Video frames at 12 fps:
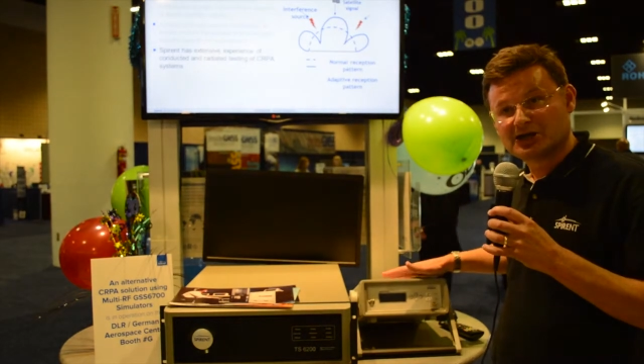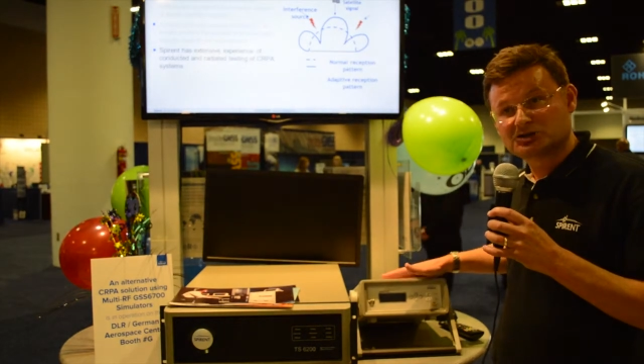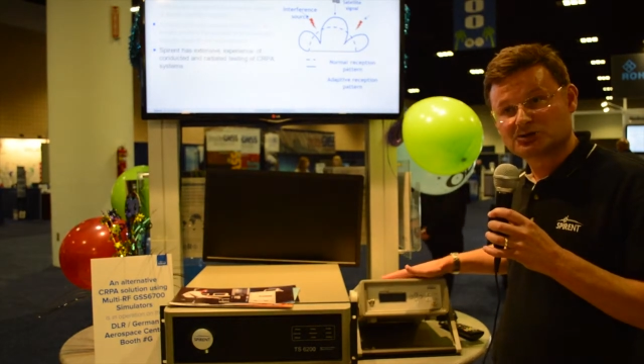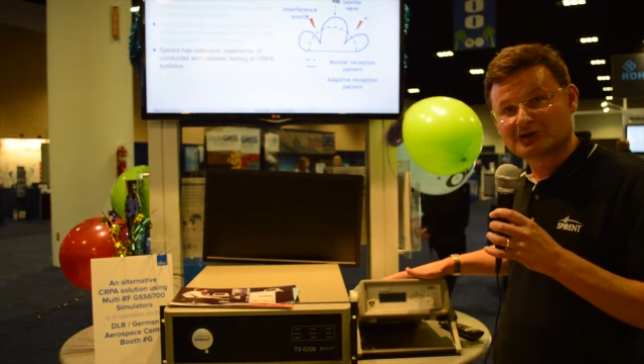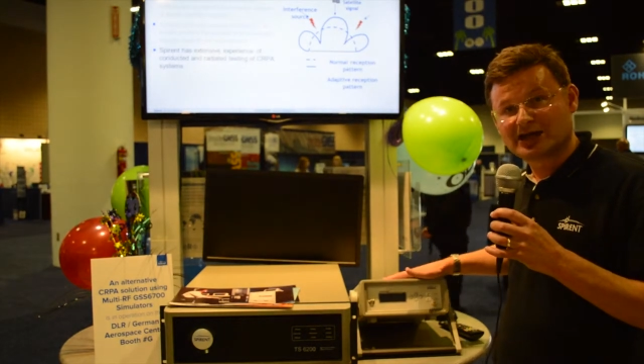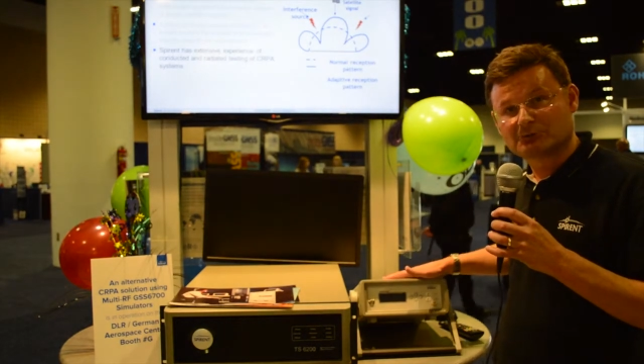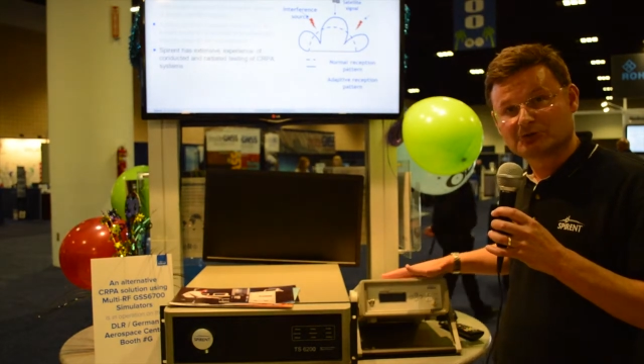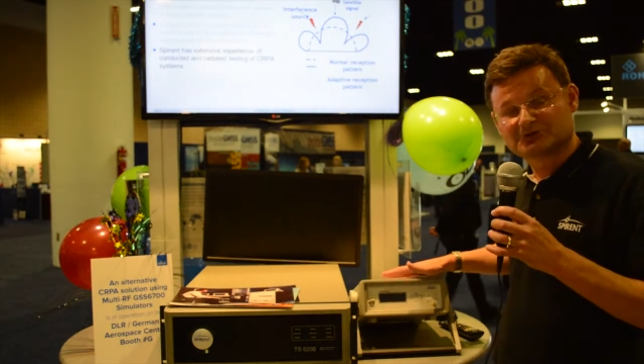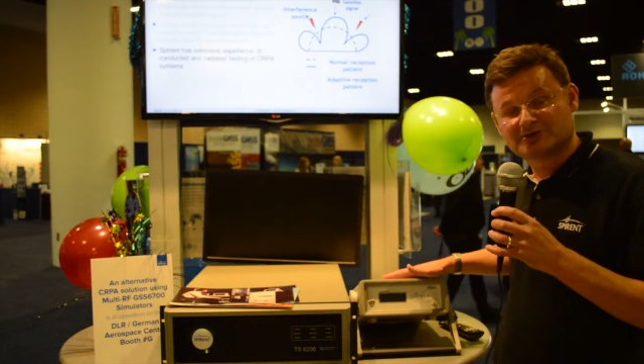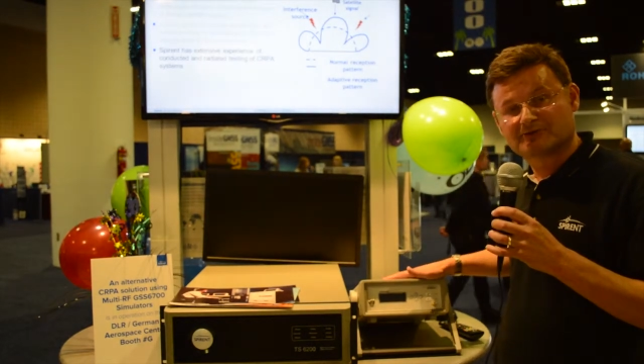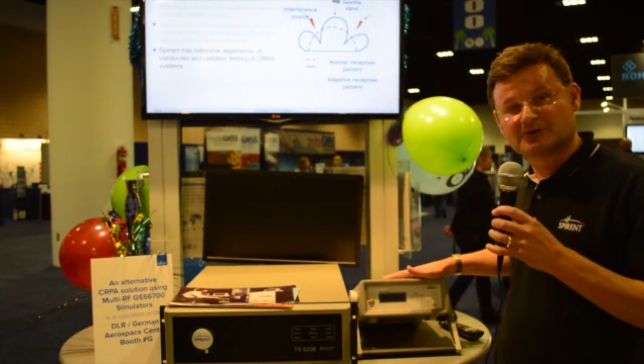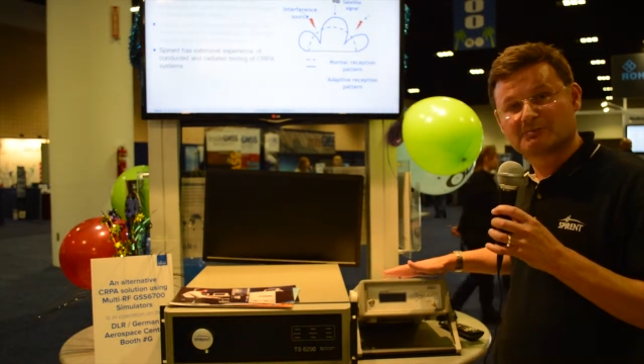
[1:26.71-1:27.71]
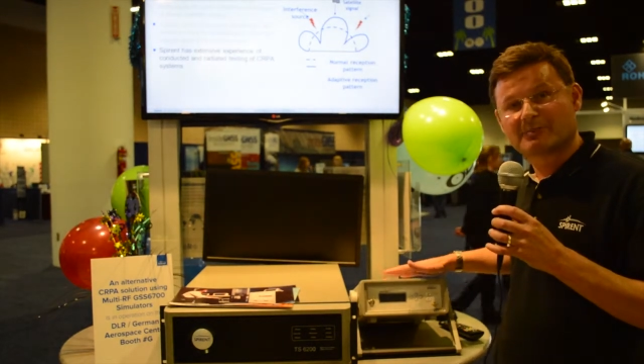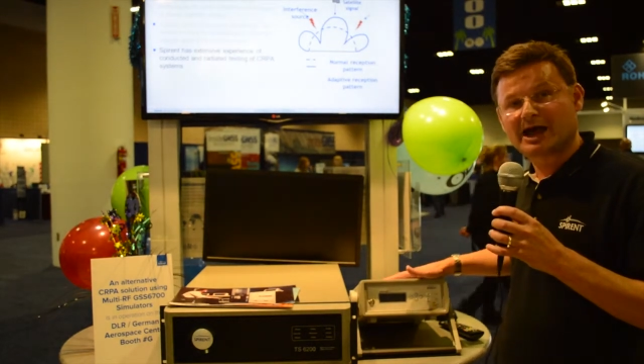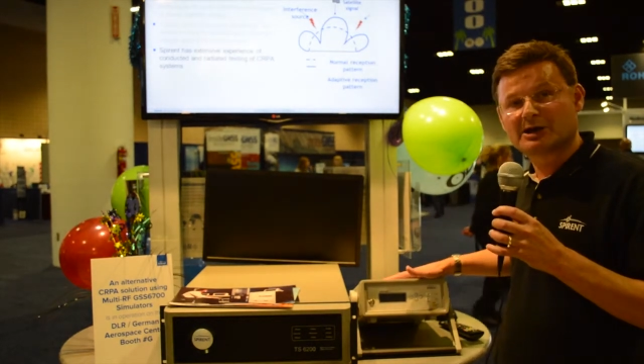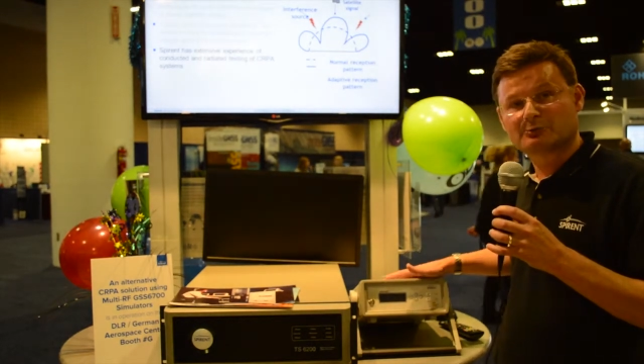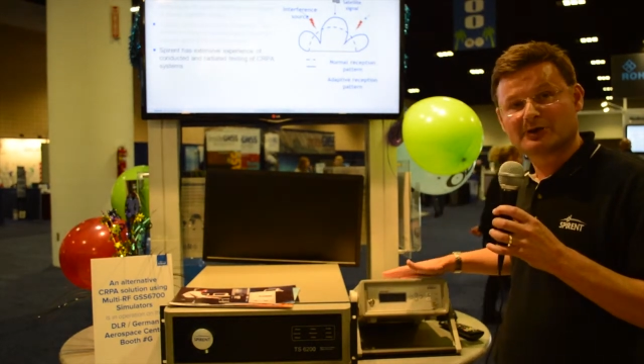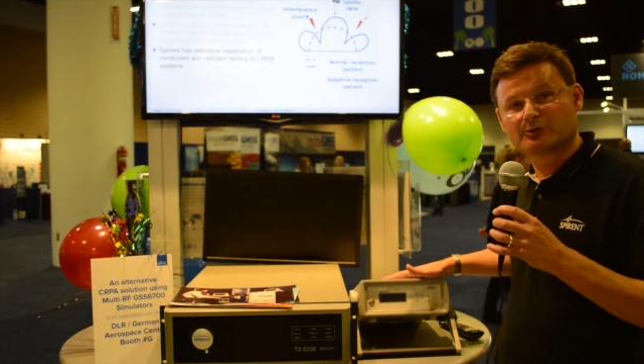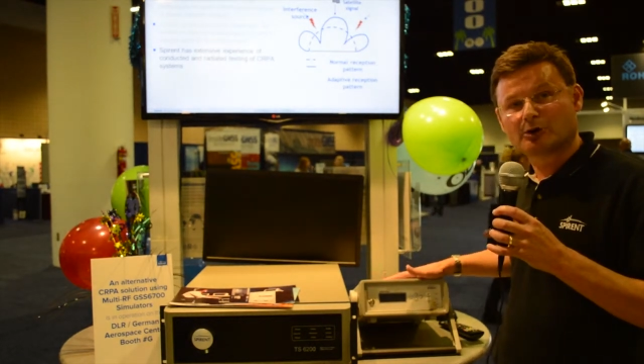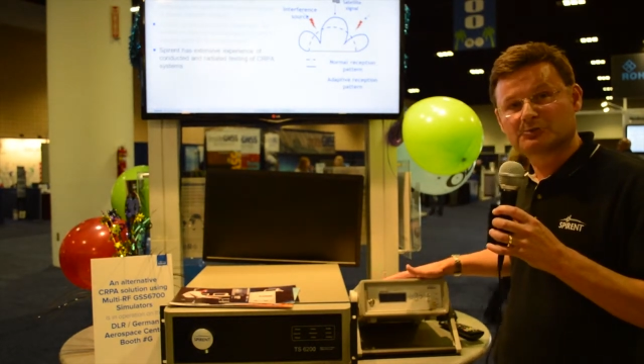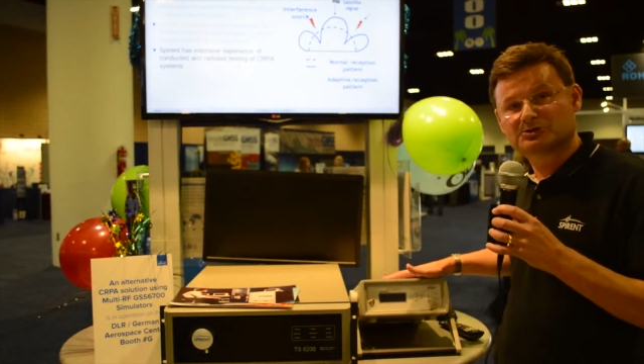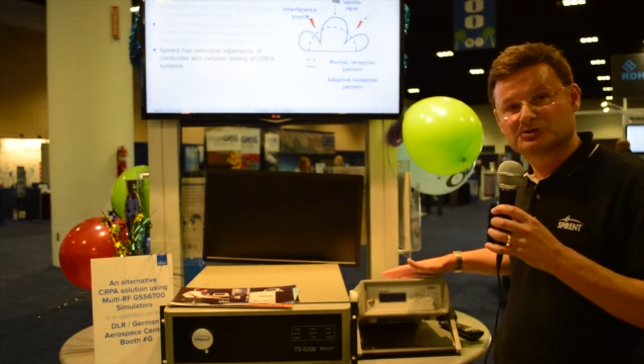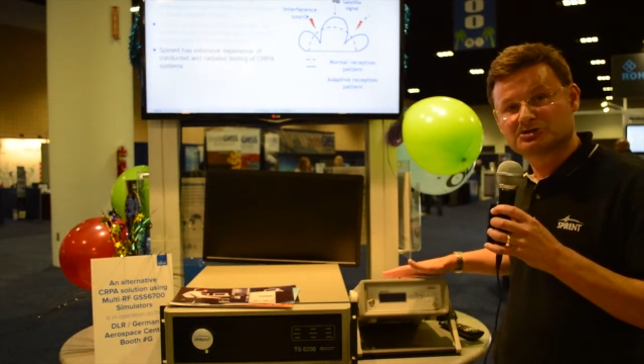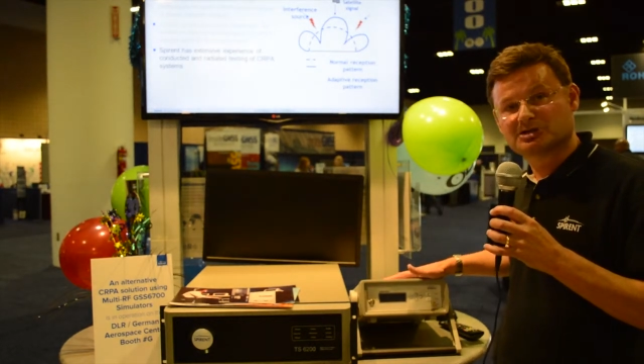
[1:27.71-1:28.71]
to enable different bandwidth
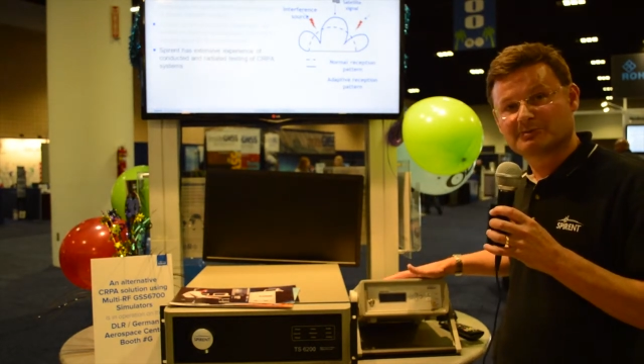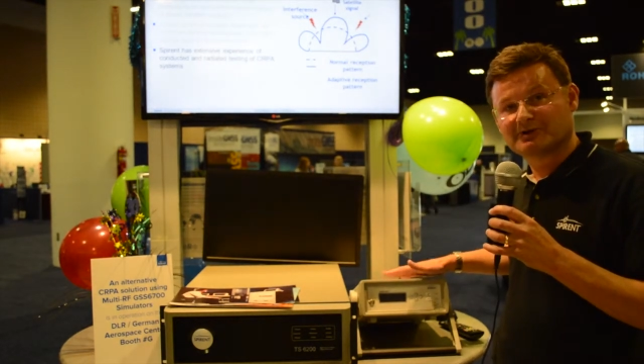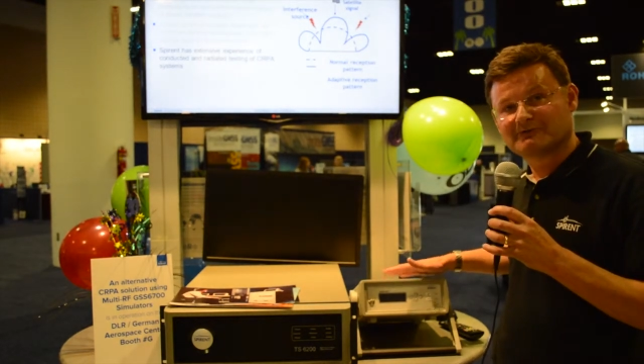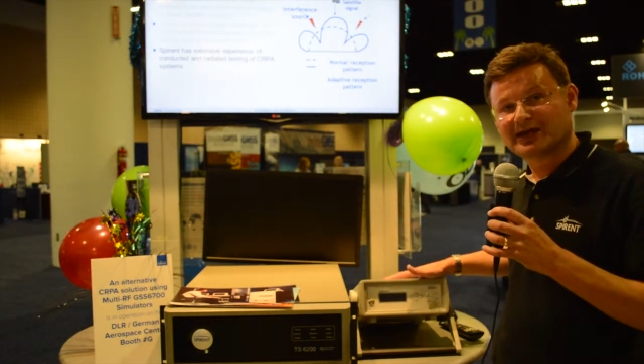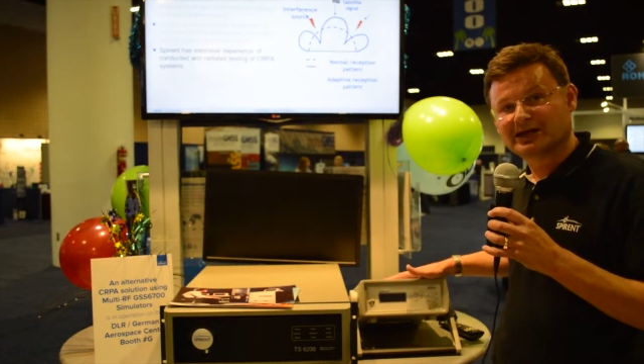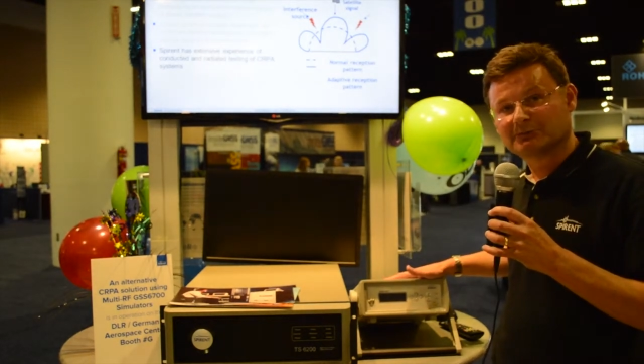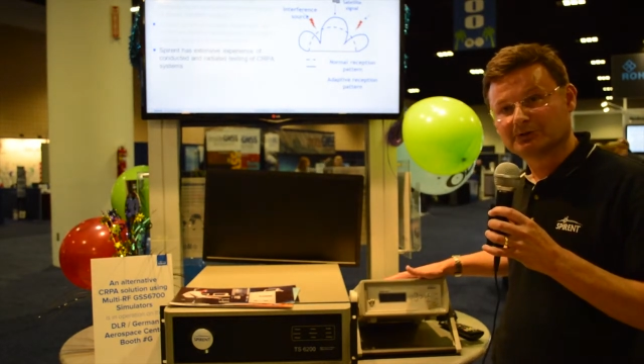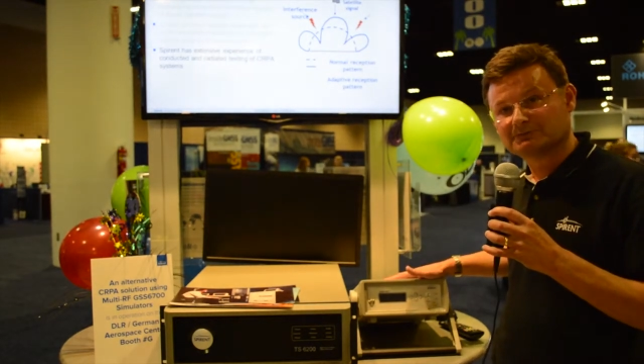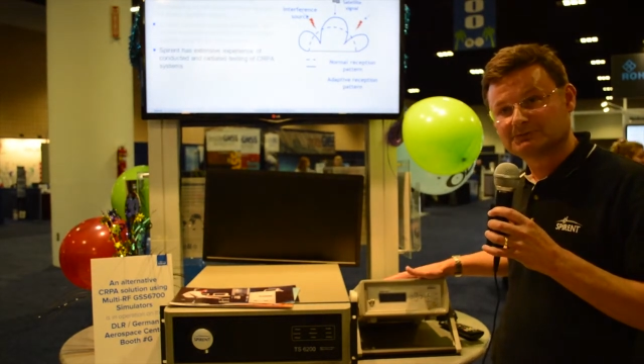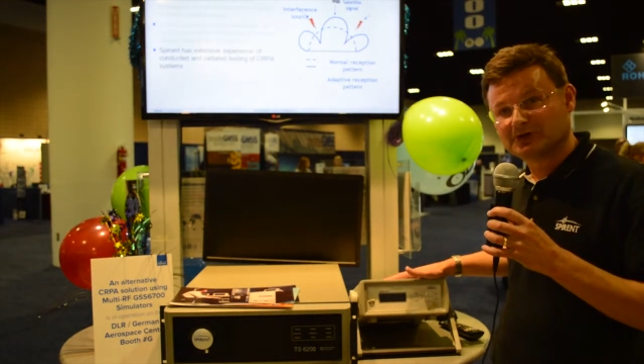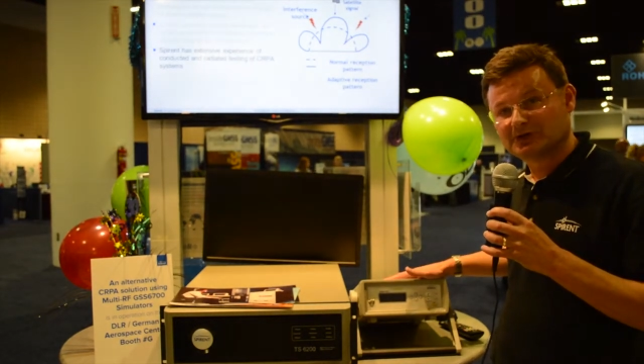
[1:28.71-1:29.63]
options to be available.